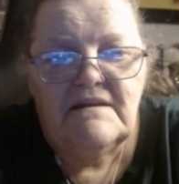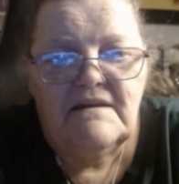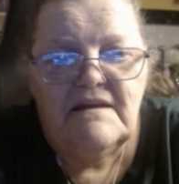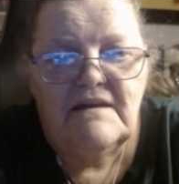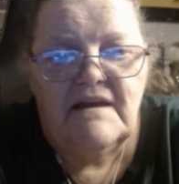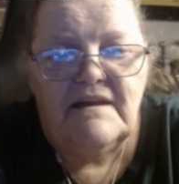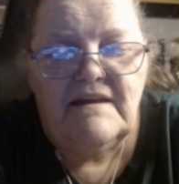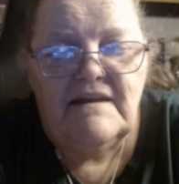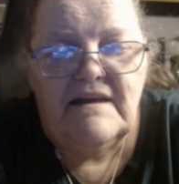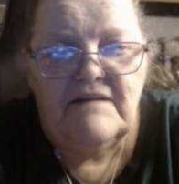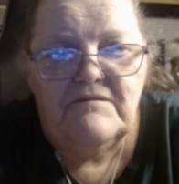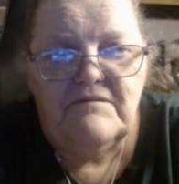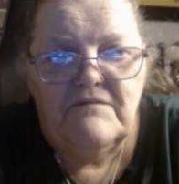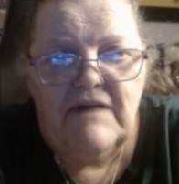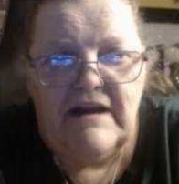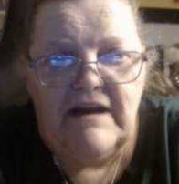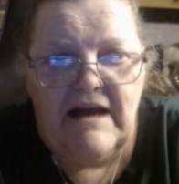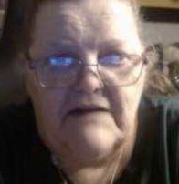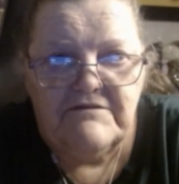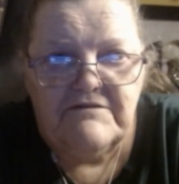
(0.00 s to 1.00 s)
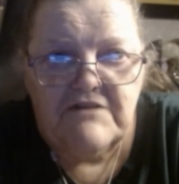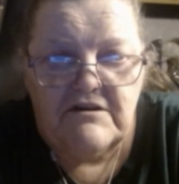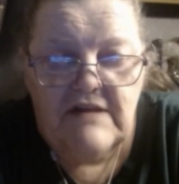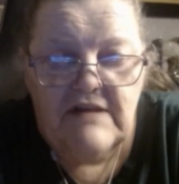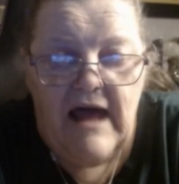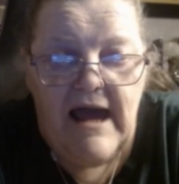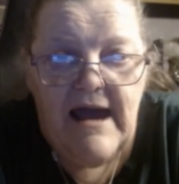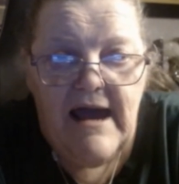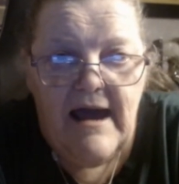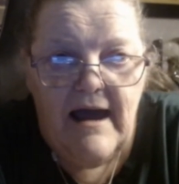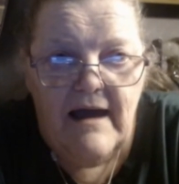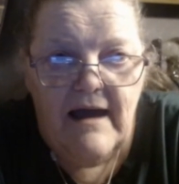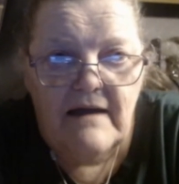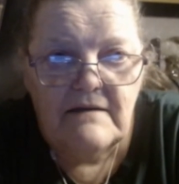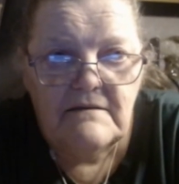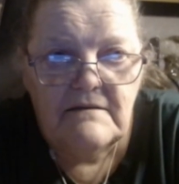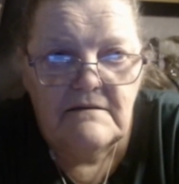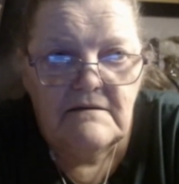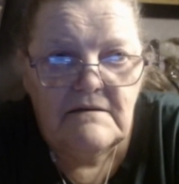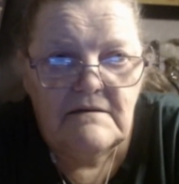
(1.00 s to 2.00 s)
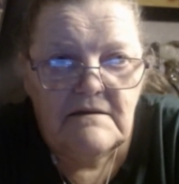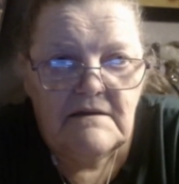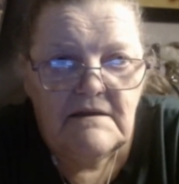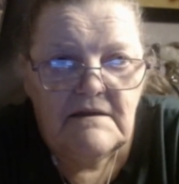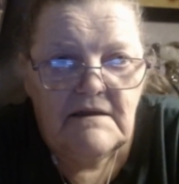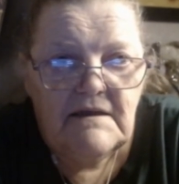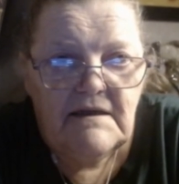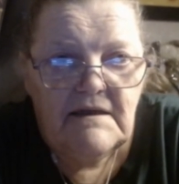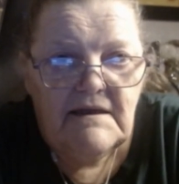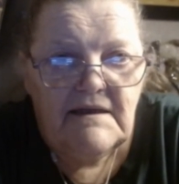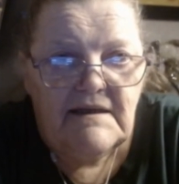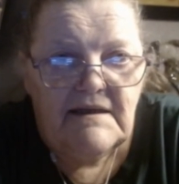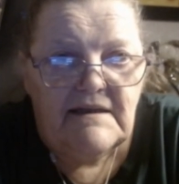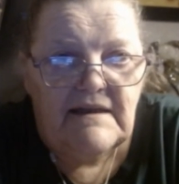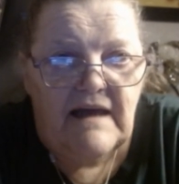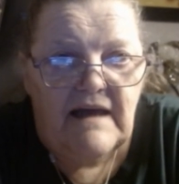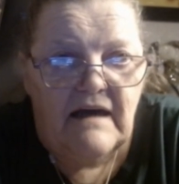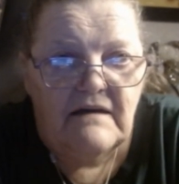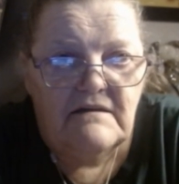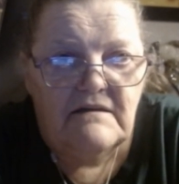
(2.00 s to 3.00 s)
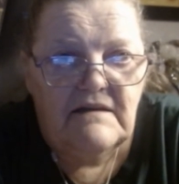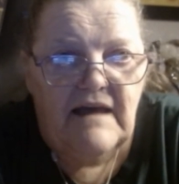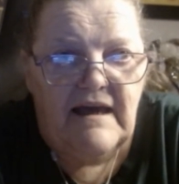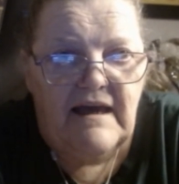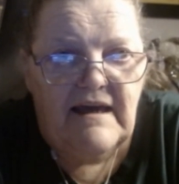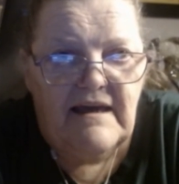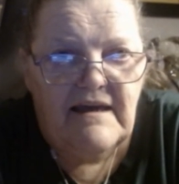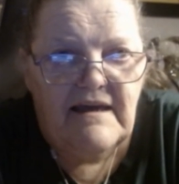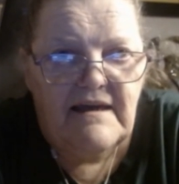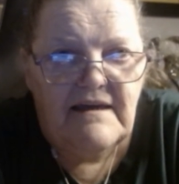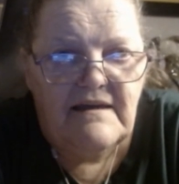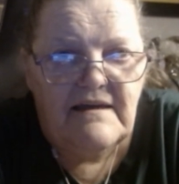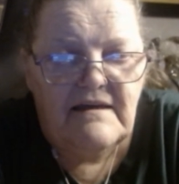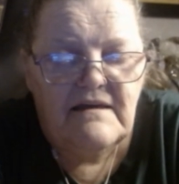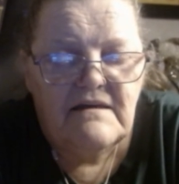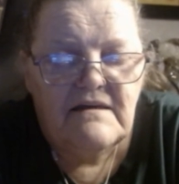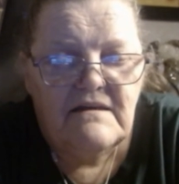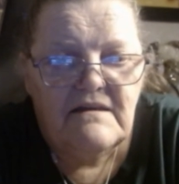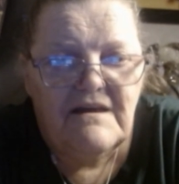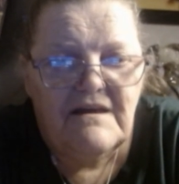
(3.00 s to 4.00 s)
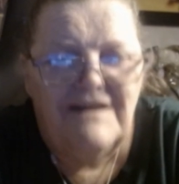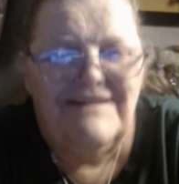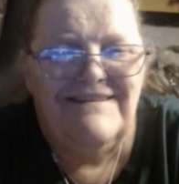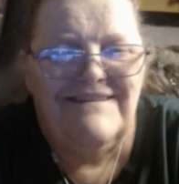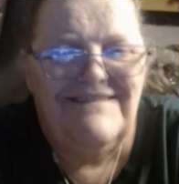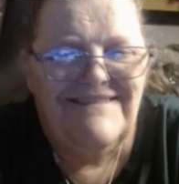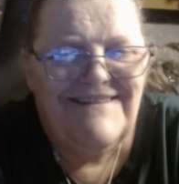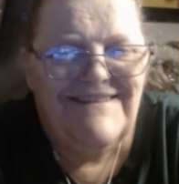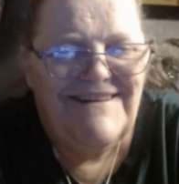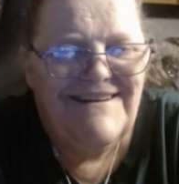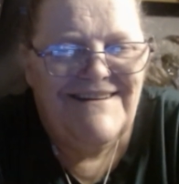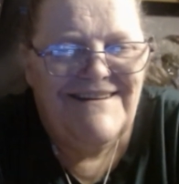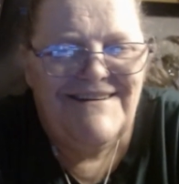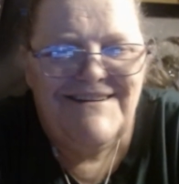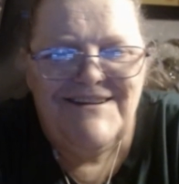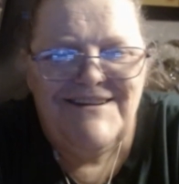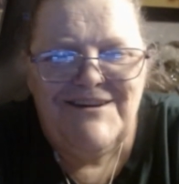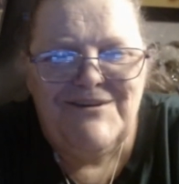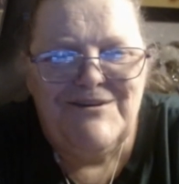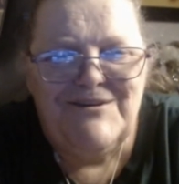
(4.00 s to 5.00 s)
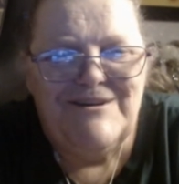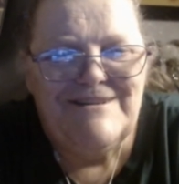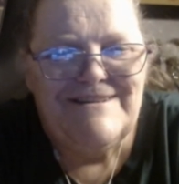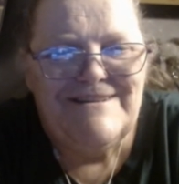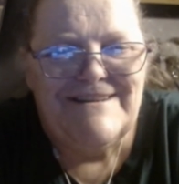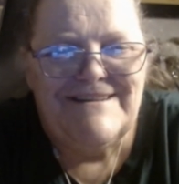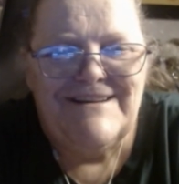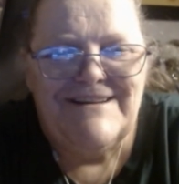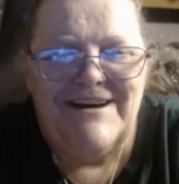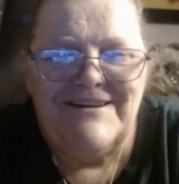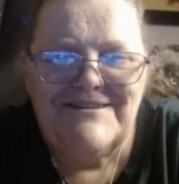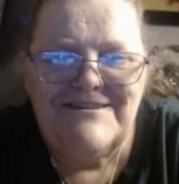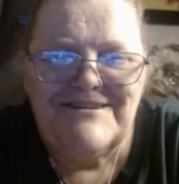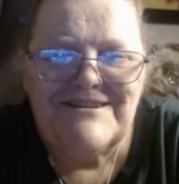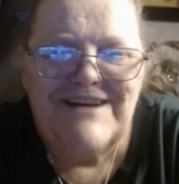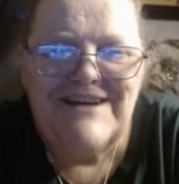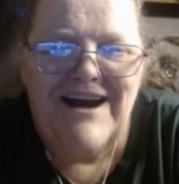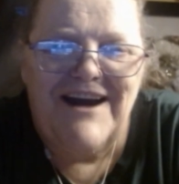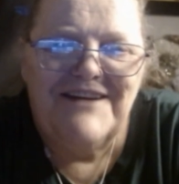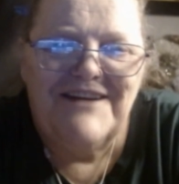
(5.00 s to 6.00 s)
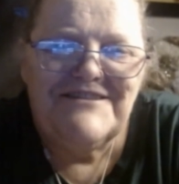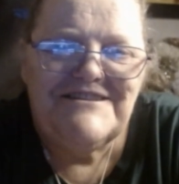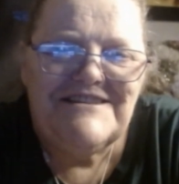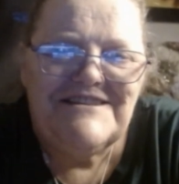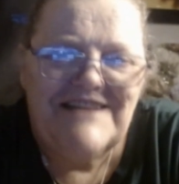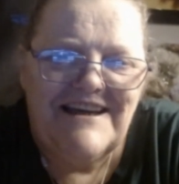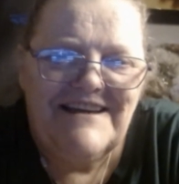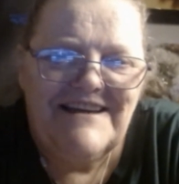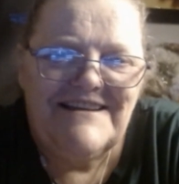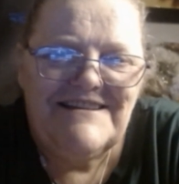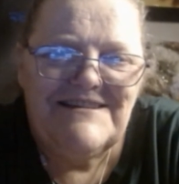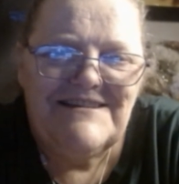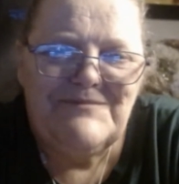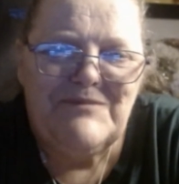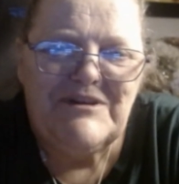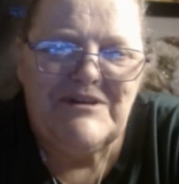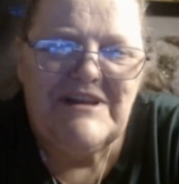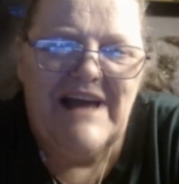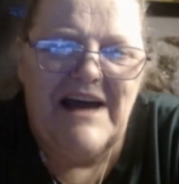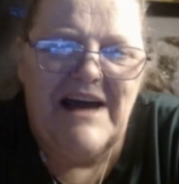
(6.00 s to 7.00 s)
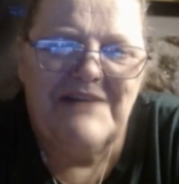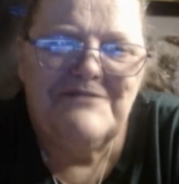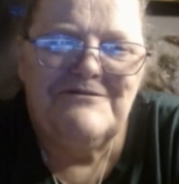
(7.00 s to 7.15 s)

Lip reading: And then right after that, in LA, there was another car chase, but not